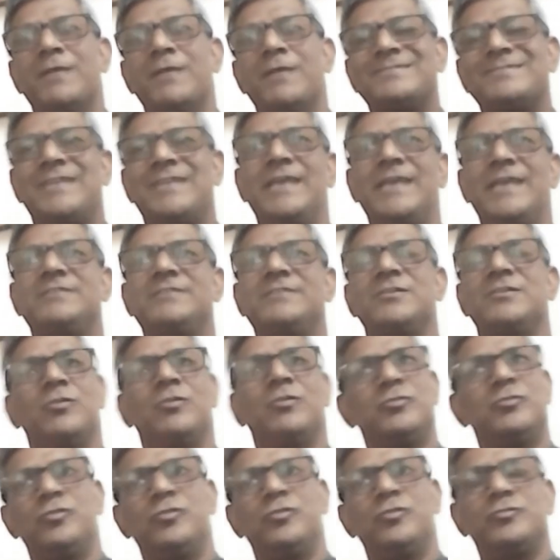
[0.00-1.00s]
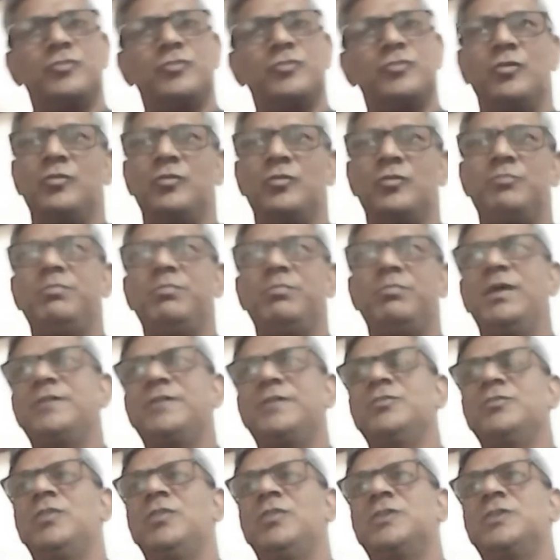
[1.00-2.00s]
slides and all those. So
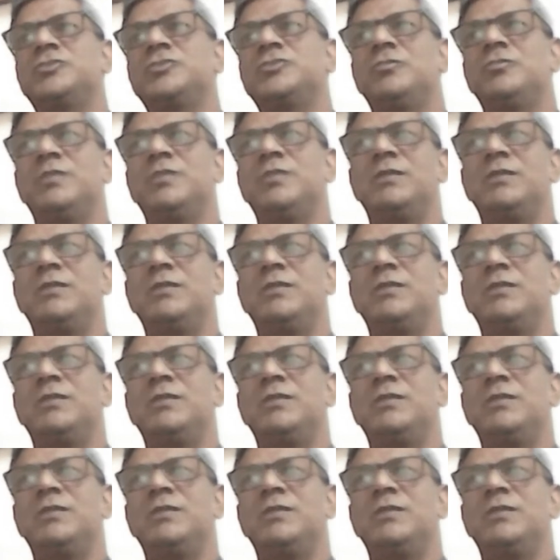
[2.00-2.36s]
at your leisure,